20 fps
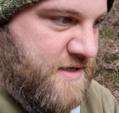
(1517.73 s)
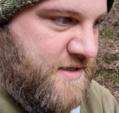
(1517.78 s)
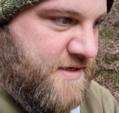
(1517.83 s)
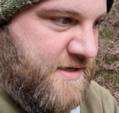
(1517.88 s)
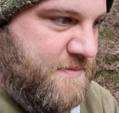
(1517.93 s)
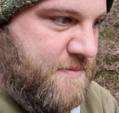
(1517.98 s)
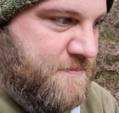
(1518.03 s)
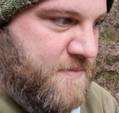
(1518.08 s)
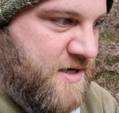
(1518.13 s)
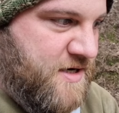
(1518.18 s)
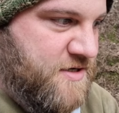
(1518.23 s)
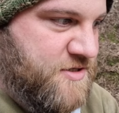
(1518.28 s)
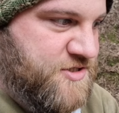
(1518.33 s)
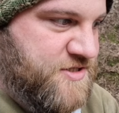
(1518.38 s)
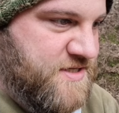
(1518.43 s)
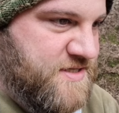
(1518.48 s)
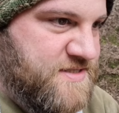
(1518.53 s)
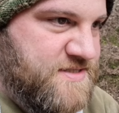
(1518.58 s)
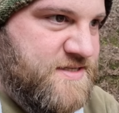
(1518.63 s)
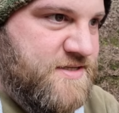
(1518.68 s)
in the
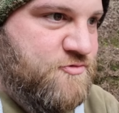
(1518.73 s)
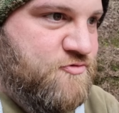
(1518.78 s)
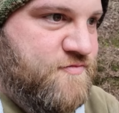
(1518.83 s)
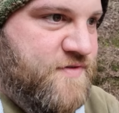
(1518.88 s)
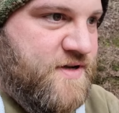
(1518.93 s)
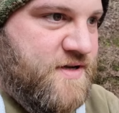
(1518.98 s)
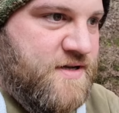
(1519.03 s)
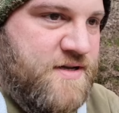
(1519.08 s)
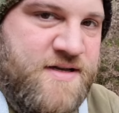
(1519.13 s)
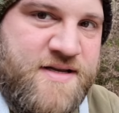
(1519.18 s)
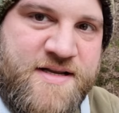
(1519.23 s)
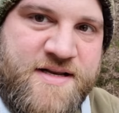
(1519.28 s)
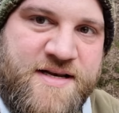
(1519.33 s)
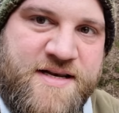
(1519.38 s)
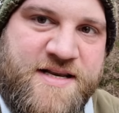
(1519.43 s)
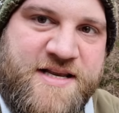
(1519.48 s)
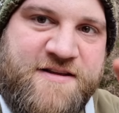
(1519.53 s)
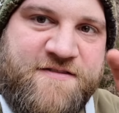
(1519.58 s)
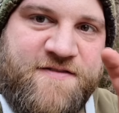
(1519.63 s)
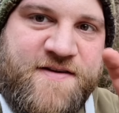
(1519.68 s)
margins and all the
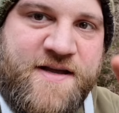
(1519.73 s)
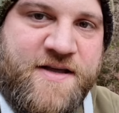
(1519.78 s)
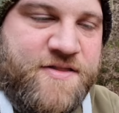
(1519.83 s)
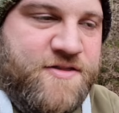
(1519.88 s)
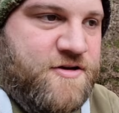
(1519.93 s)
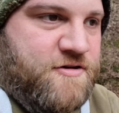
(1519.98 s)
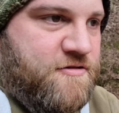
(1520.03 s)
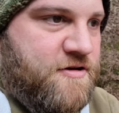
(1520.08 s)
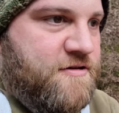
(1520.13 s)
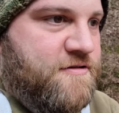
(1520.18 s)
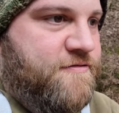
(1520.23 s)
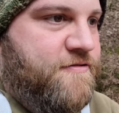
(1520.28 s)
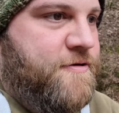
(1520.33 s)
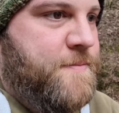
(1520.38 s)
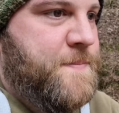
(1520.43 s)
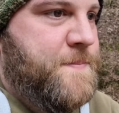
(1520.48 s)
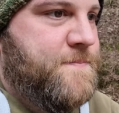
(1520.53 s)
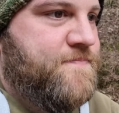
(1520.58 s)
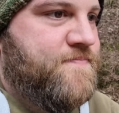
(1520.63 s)
leafy undergrowth.